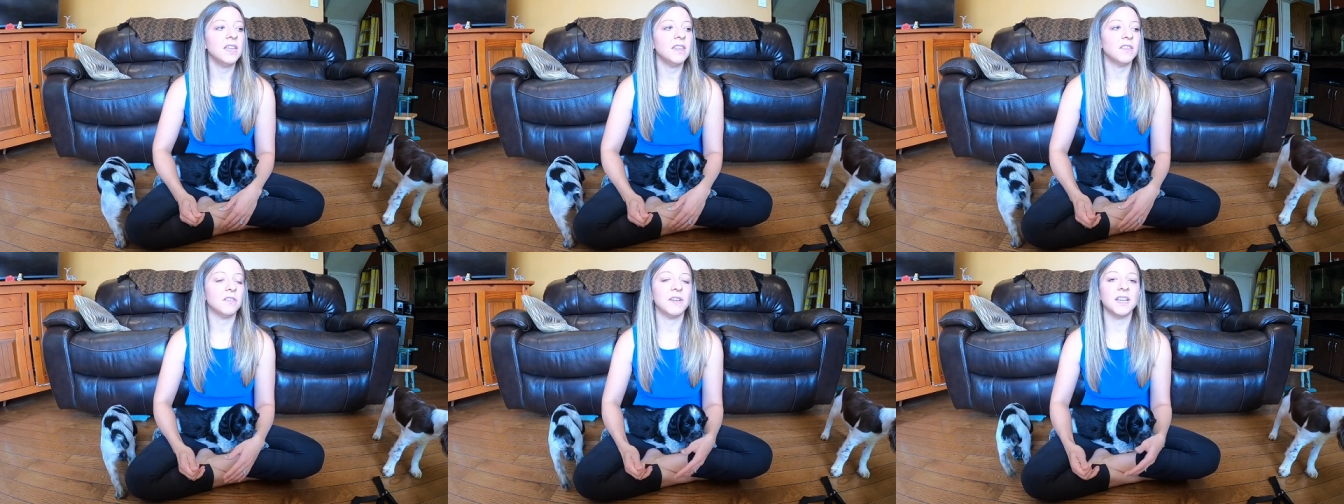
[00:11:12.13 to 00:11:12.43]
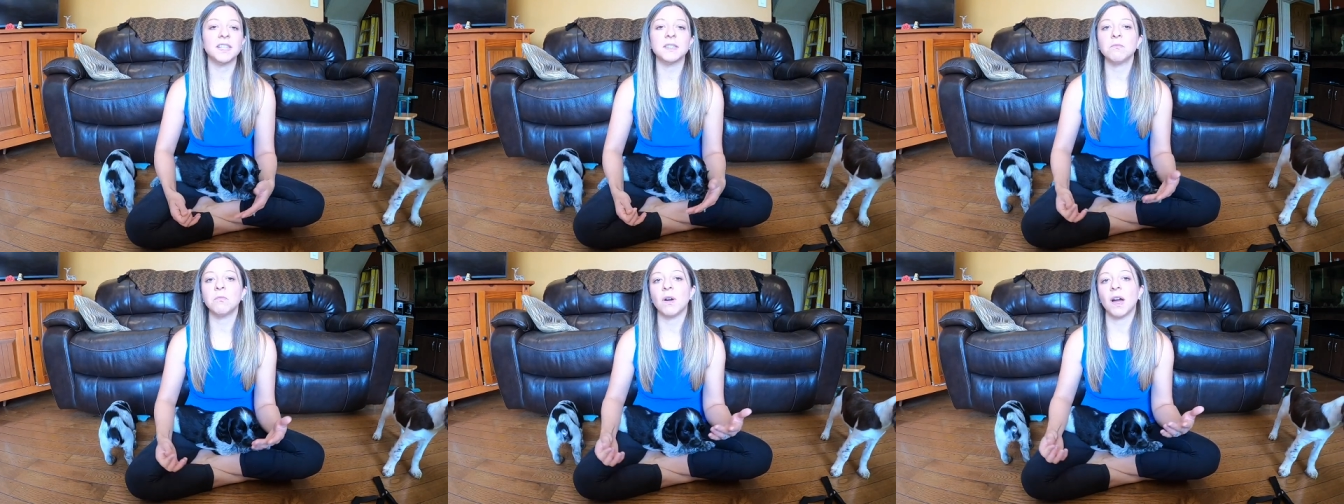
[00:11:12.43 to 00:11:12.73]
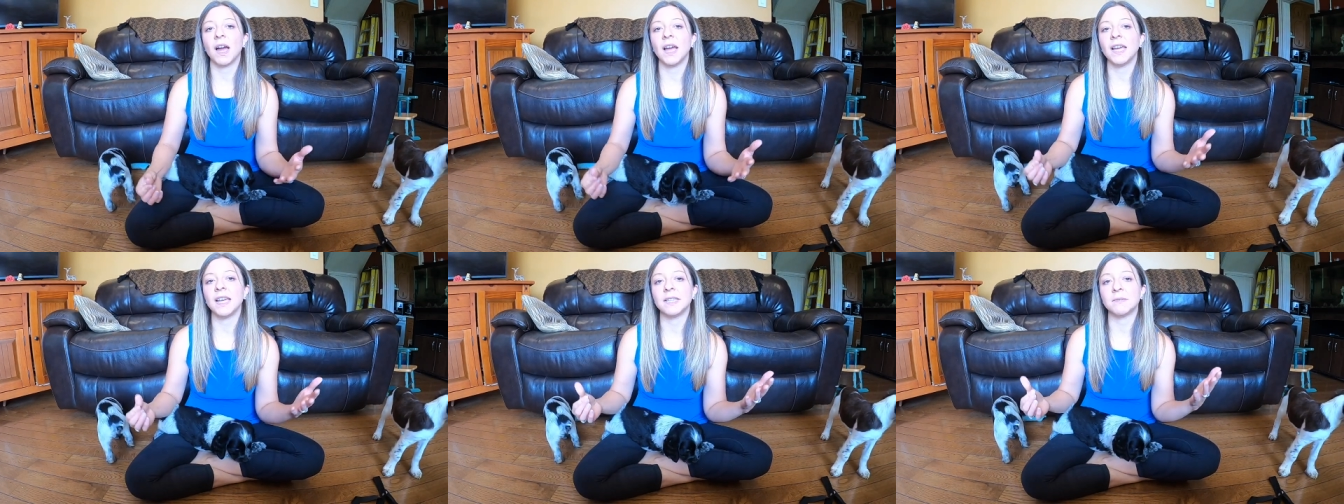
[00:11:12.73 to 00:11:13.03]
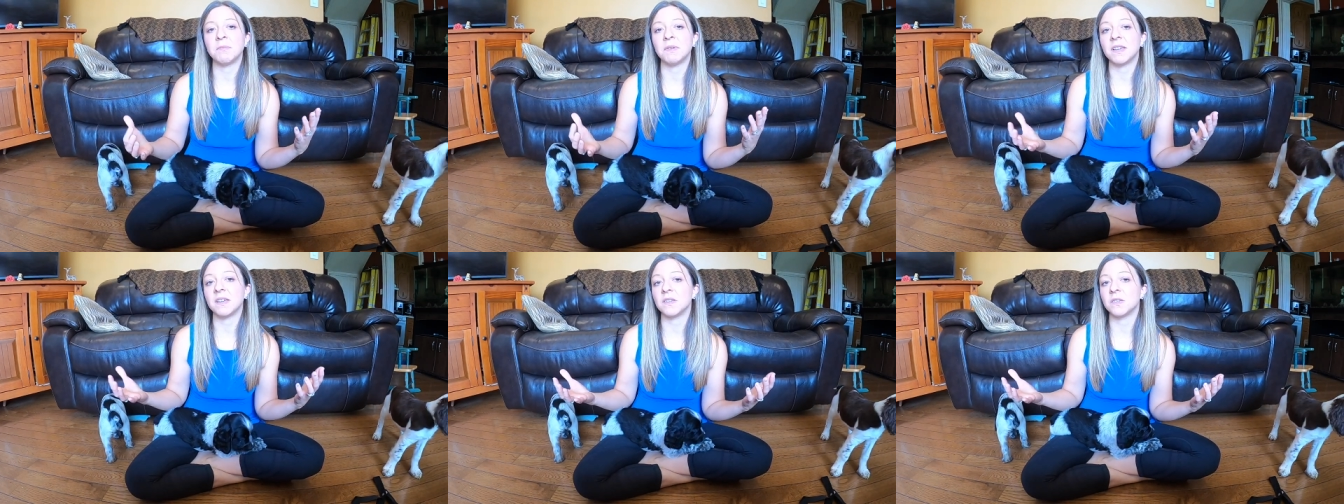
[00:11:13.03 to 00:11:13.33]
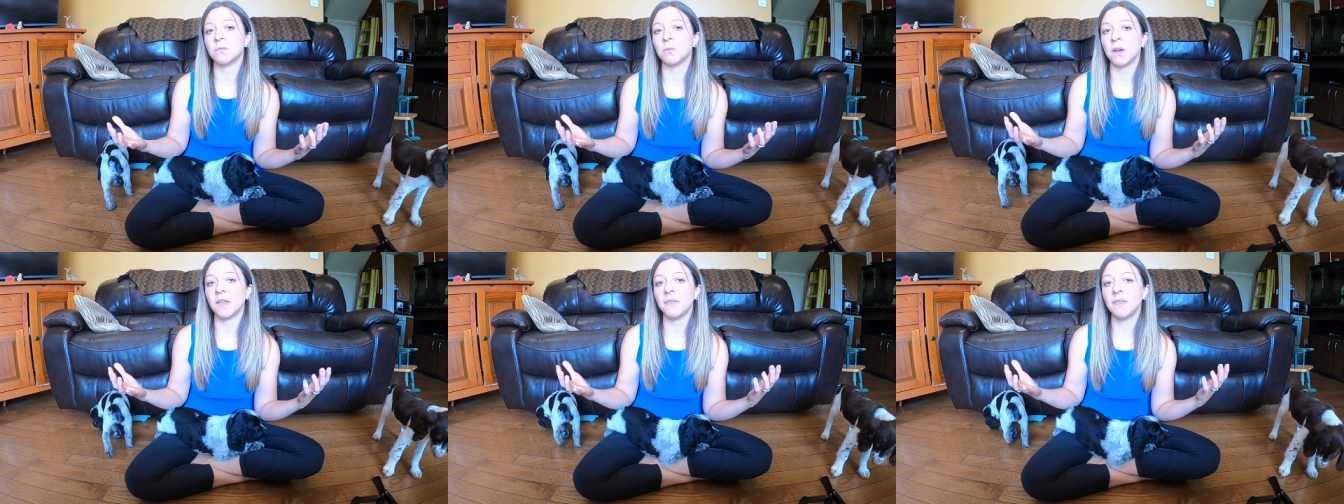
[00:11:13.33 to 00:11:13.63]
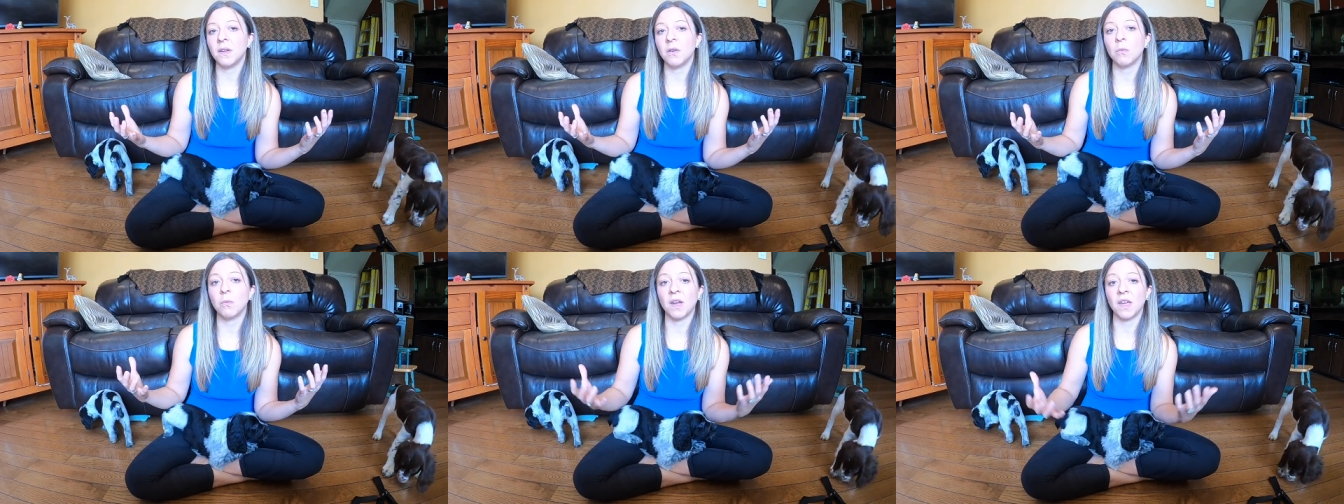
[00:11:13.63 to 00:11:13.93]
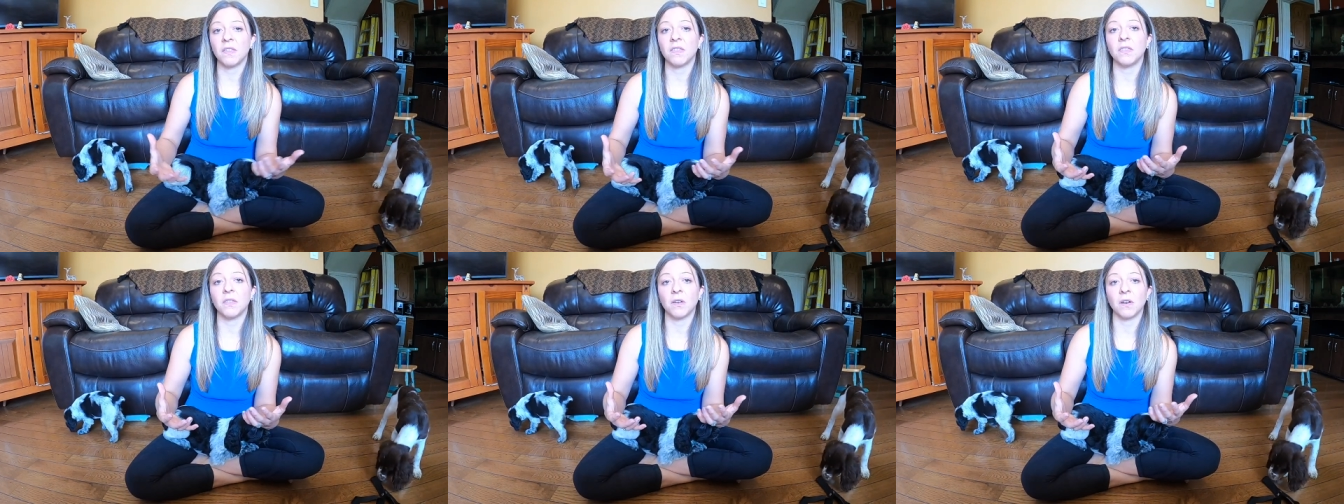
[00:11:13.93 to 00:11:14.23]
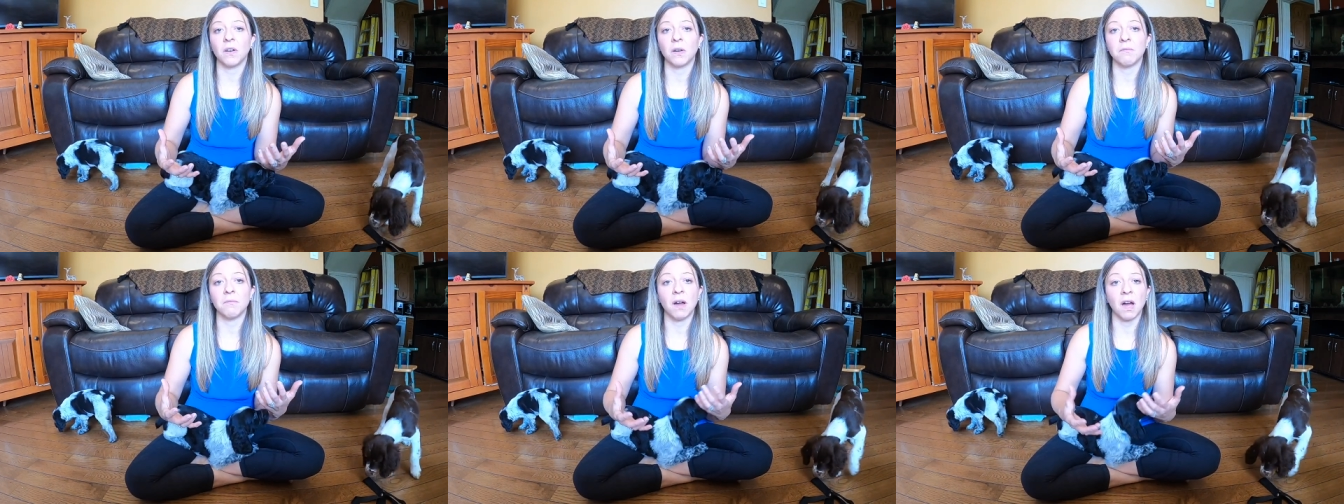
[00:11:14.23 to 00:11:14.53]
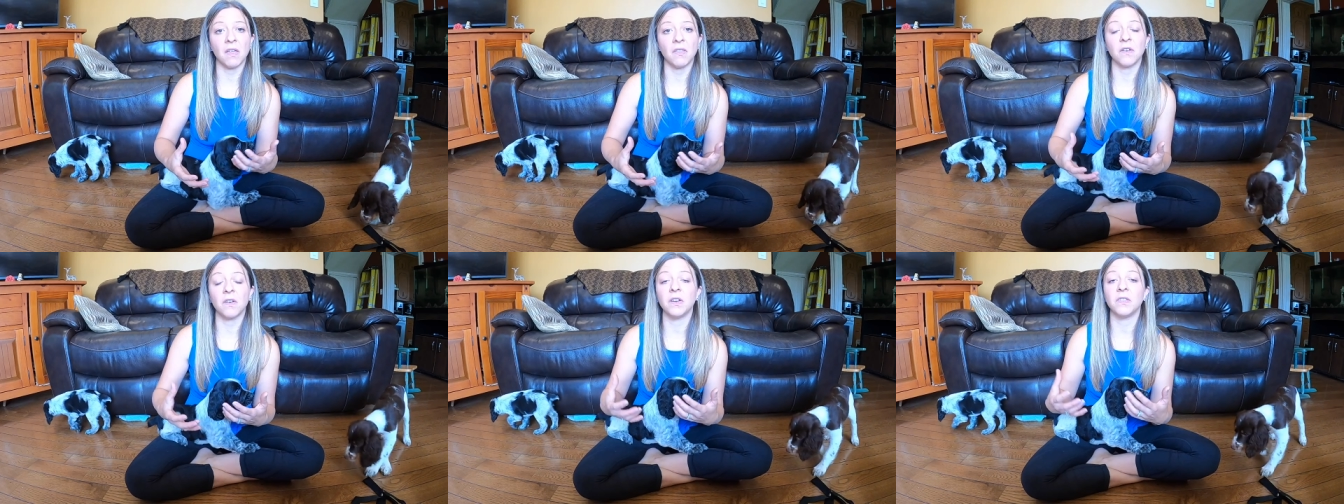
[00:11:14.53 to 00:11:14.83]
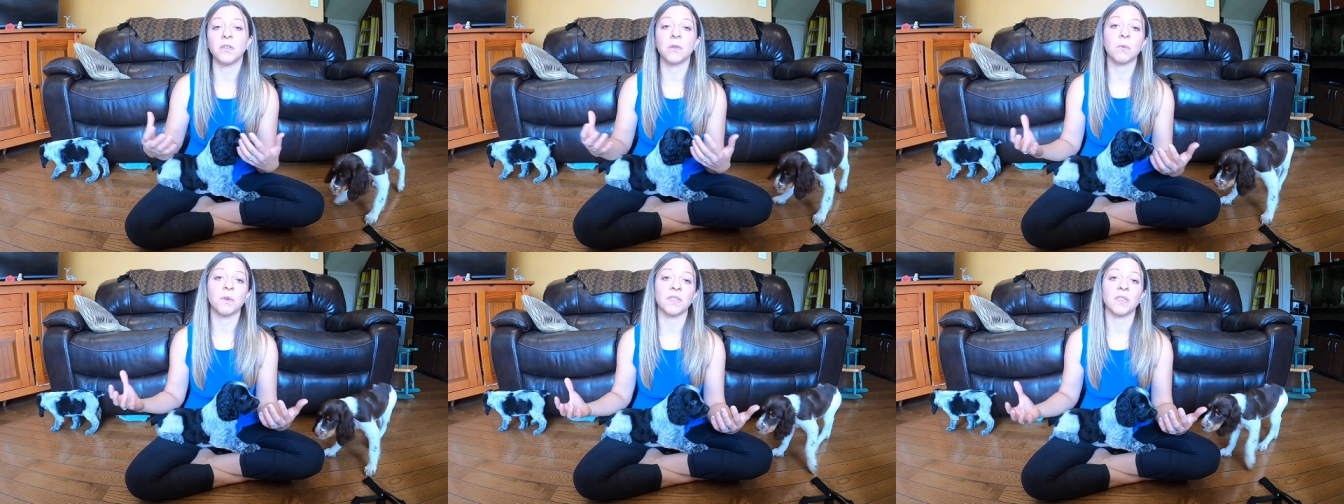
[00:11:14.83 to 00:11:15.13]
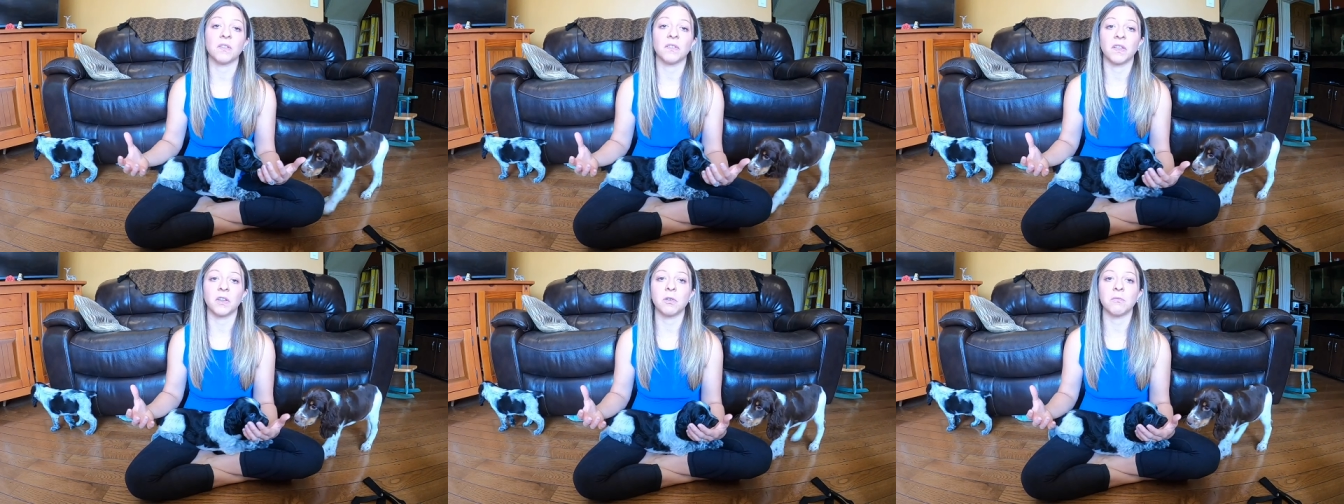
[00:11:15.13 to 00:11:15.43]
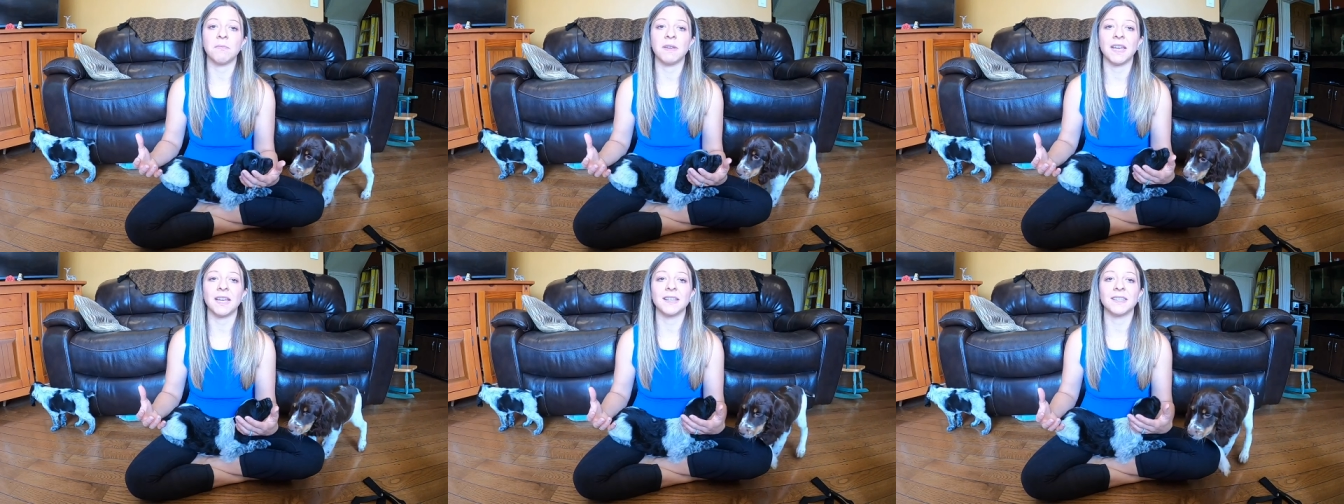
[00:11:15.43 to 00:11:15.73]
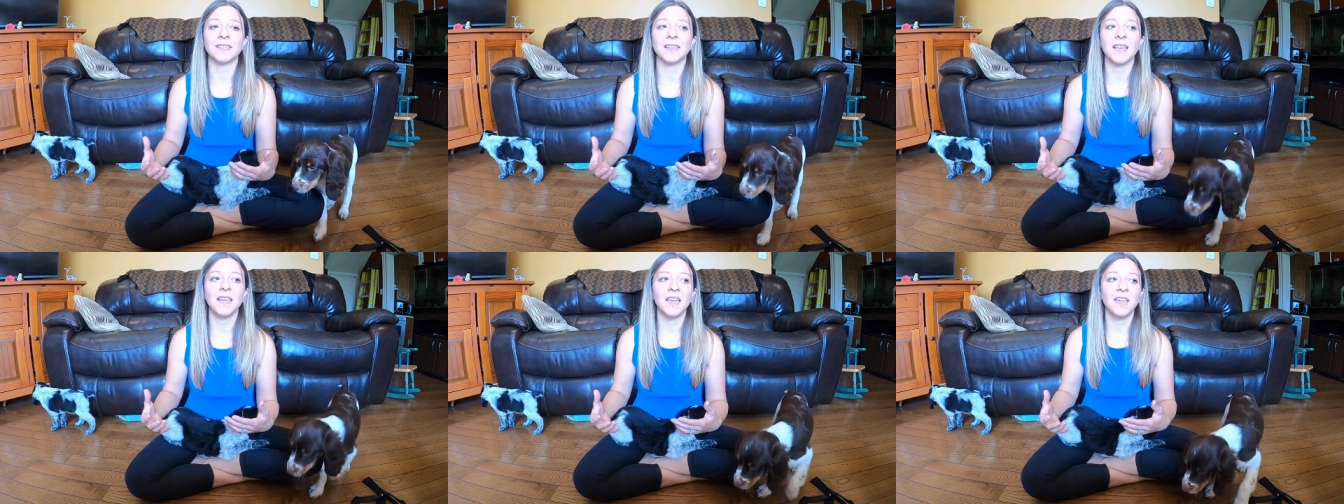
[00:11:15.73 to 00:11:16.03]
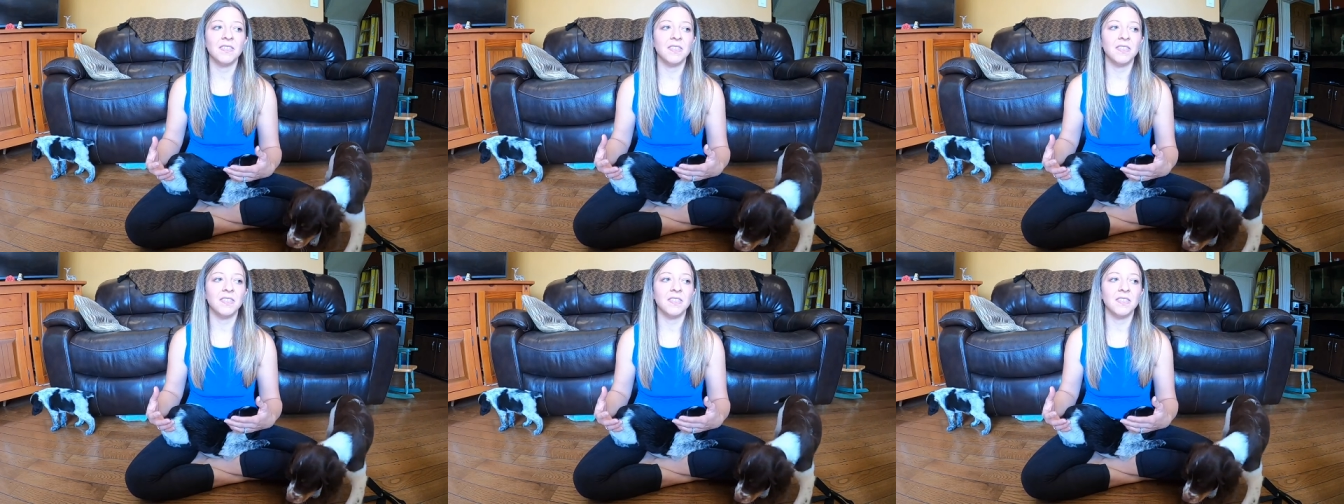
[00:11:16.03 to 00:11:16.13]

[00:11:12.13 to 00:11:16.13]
The reason why is because when they're with their mother and they're with their litter mates,